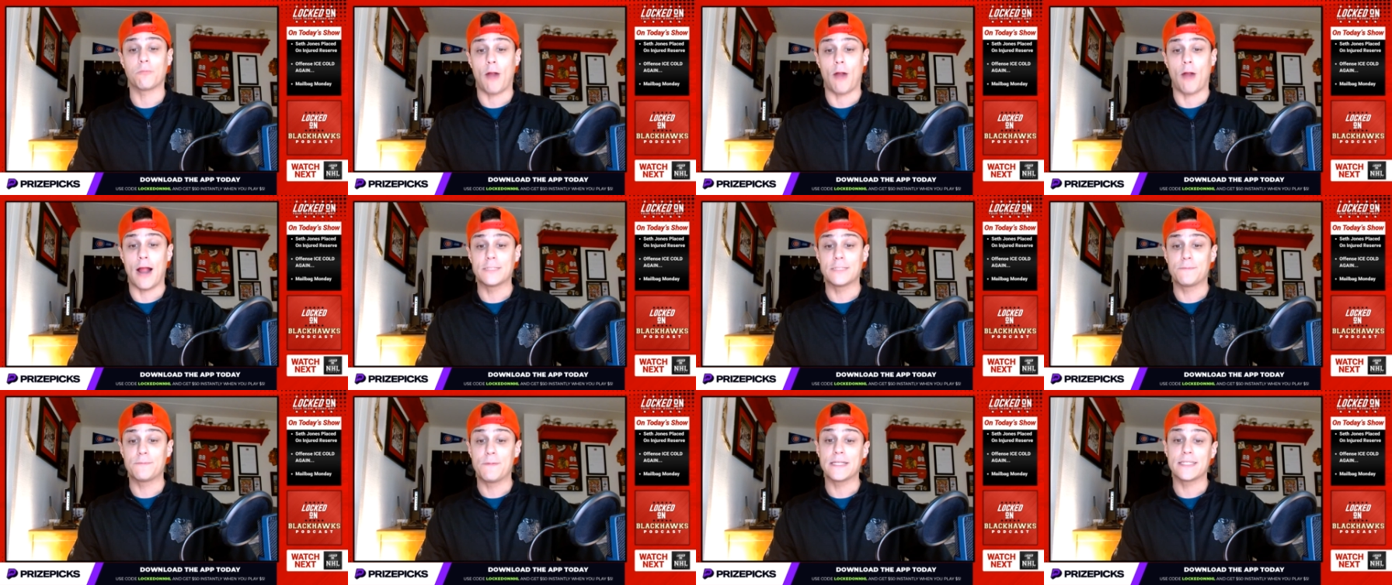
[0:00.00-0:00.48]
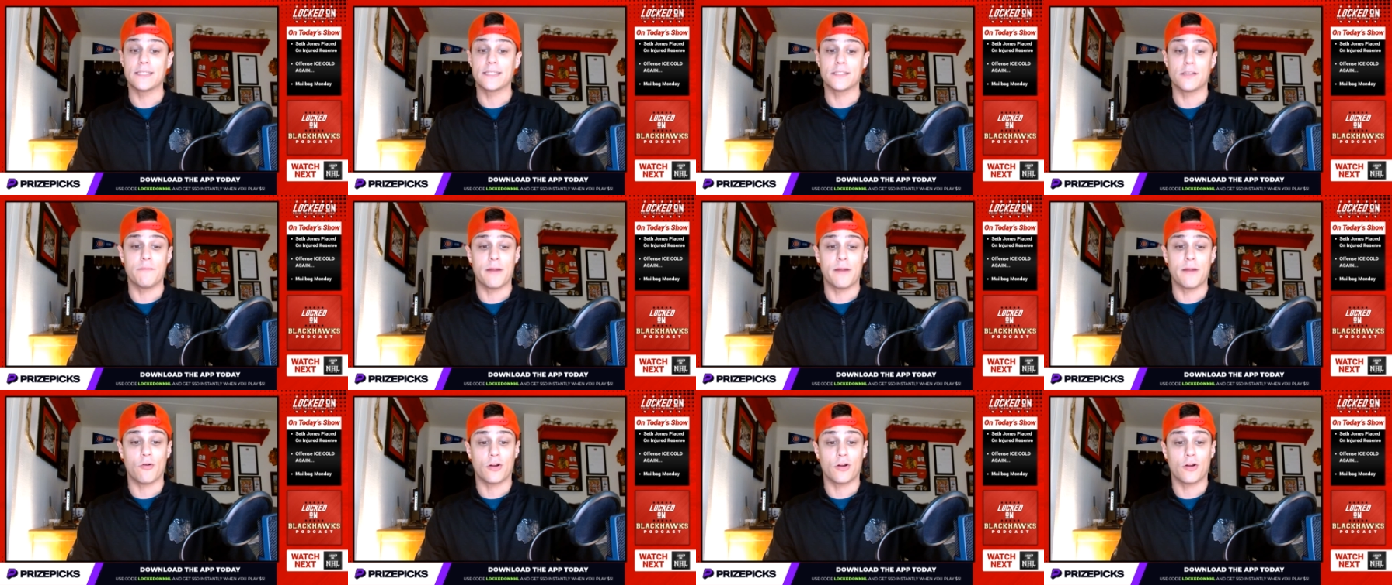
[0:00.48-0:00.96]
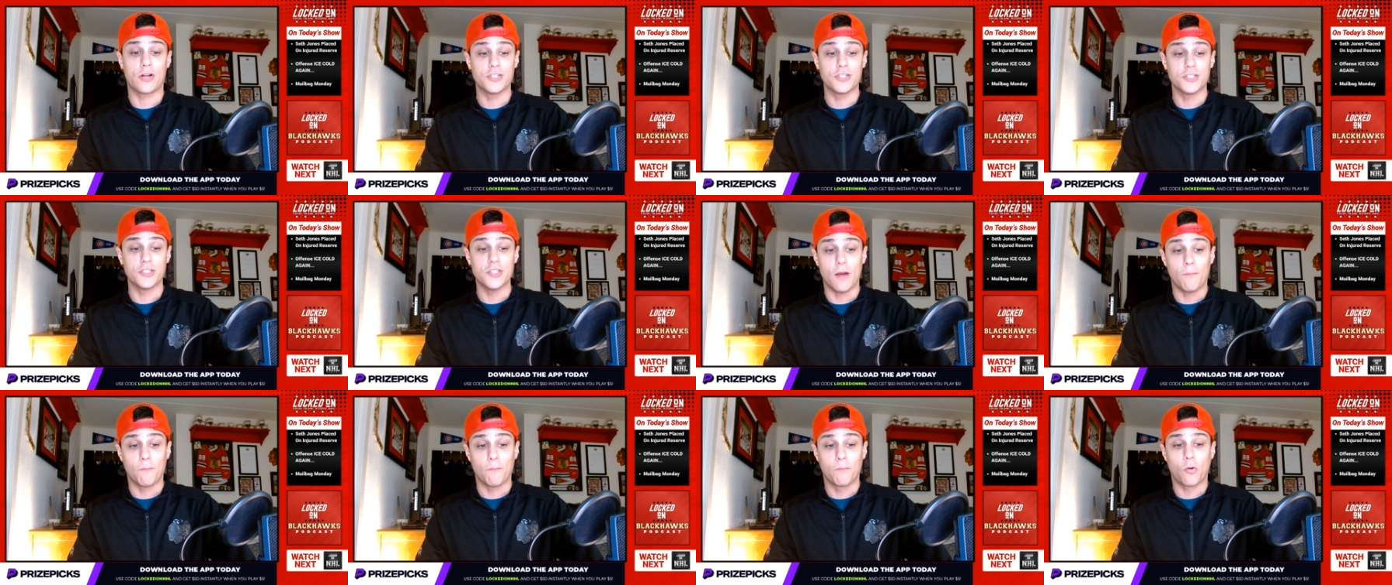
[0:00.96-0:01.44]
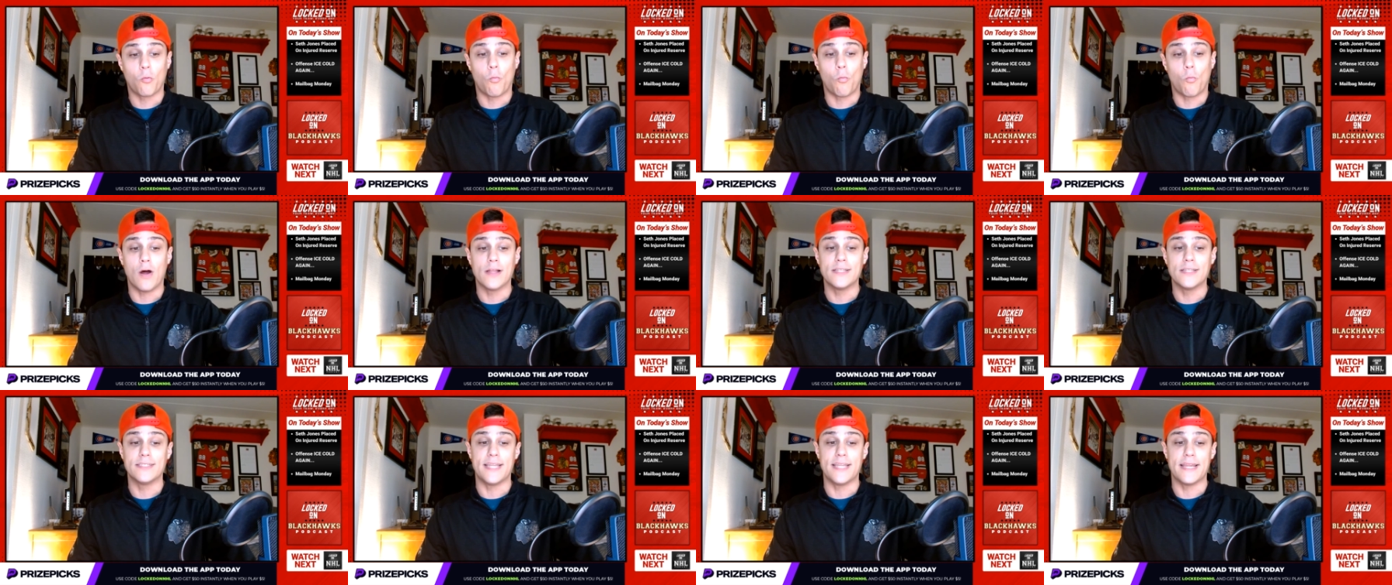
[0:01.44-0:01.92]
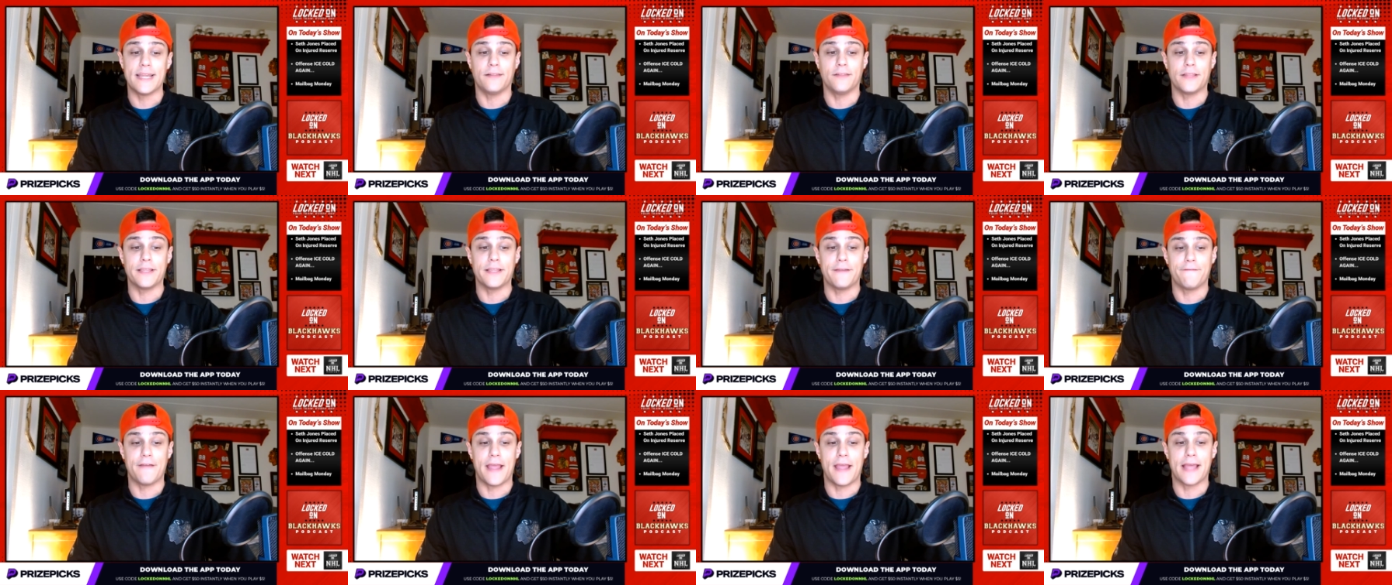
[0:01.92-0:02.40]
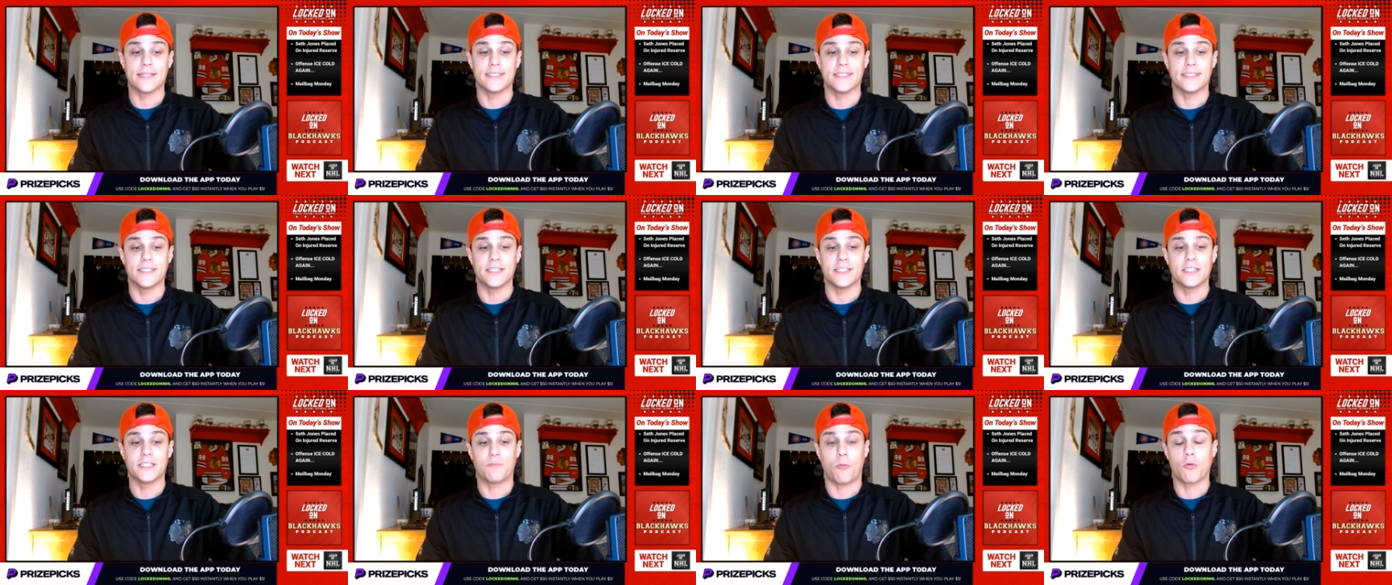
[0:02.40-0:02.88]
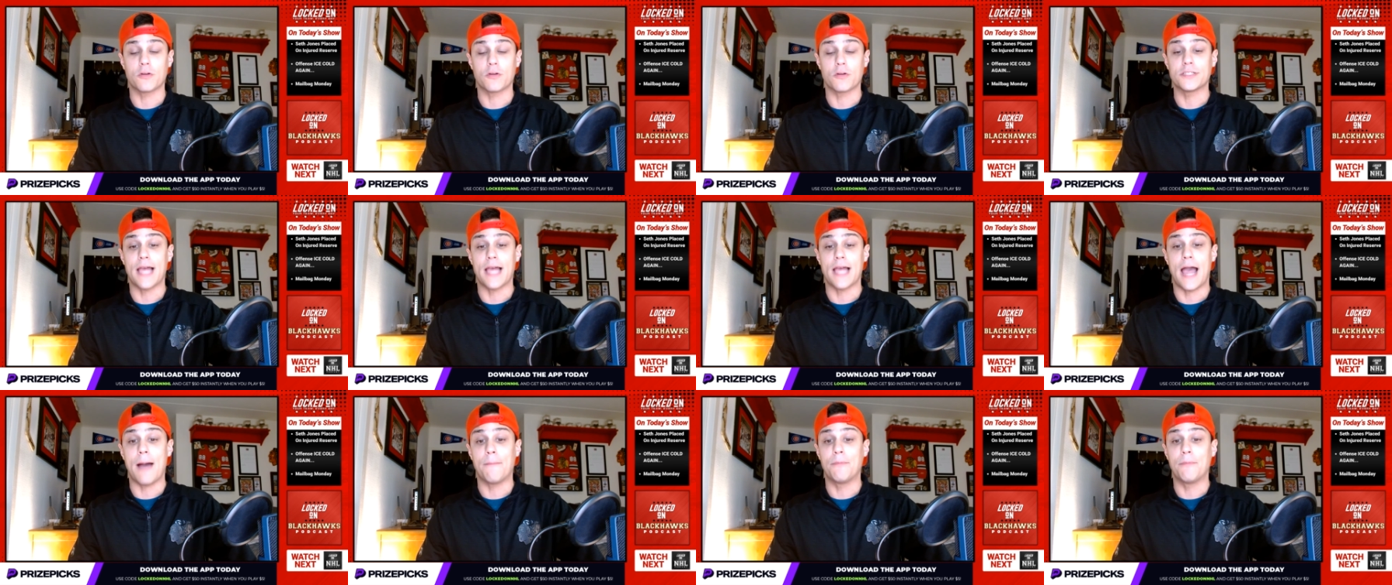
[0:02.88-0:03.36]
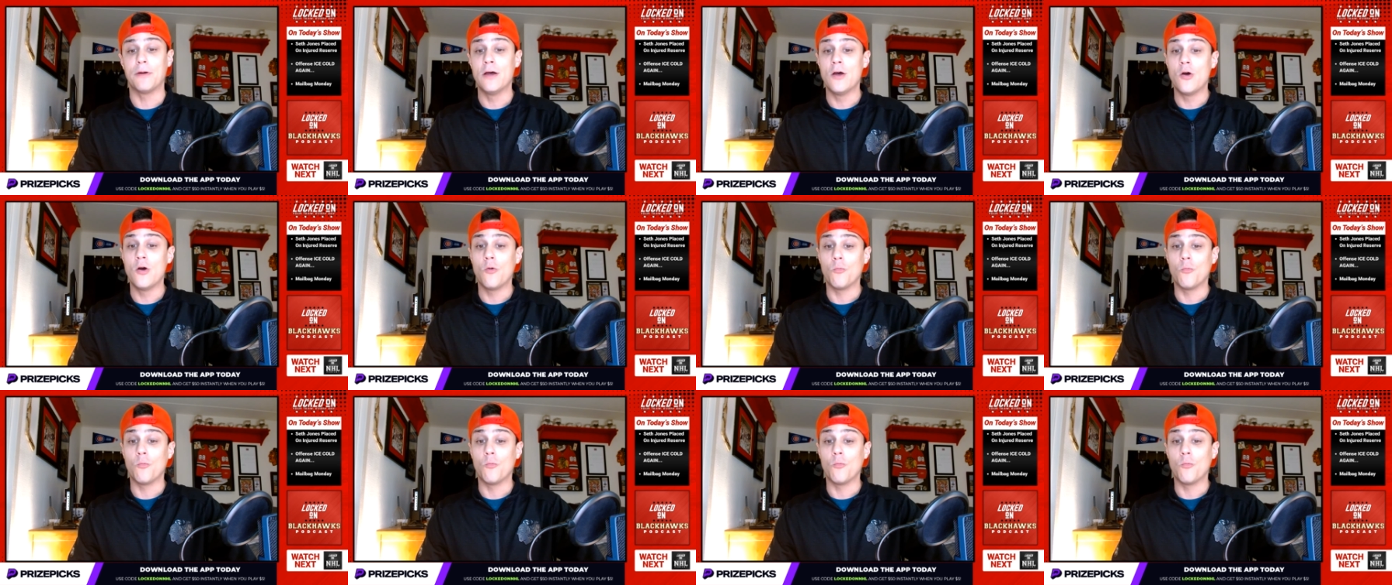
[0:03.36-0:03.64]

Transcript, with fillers: Prize Picks is America's number one daily fantasy sports app